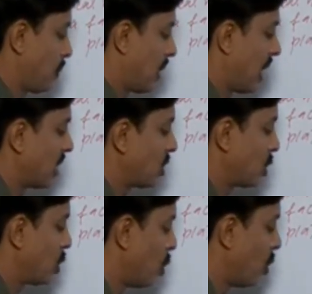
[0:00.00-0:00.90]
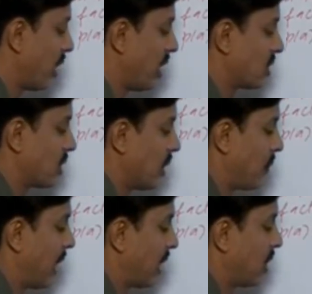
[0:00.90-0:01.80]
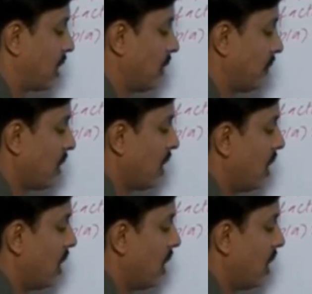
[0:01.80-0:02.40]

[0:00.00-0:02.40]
plus 2 is the factor,